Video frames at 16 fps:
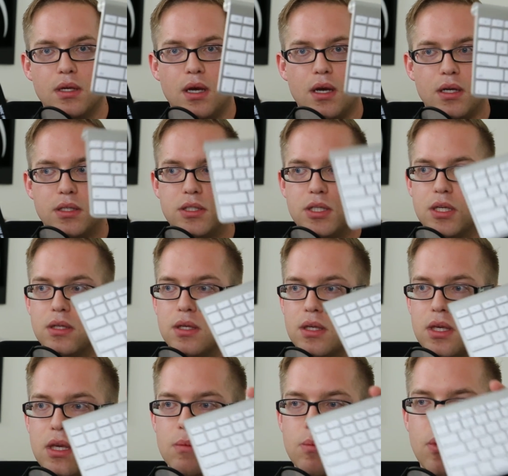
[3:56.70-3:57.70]
uh,
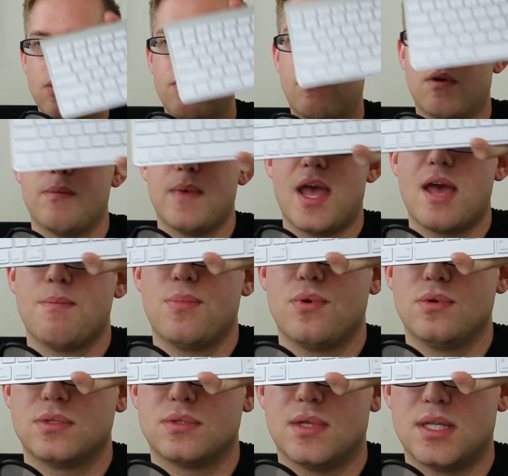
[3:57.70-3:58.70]
chiclet keyboard from
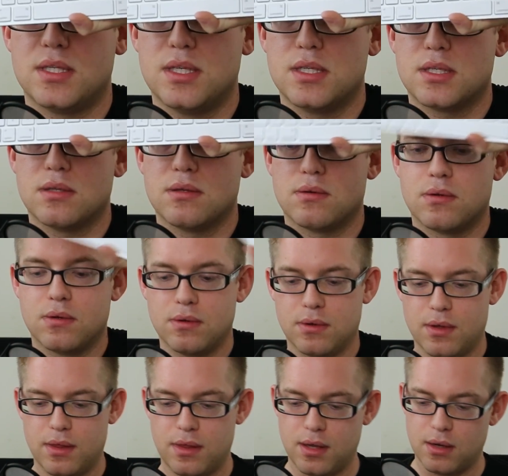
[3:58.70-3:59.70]
Apple. So that's this little
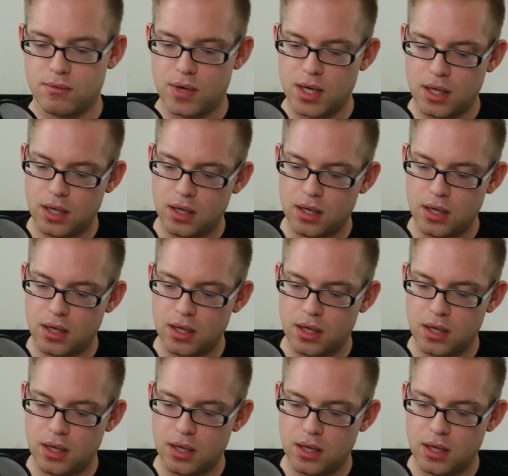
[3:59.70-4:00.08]
thing right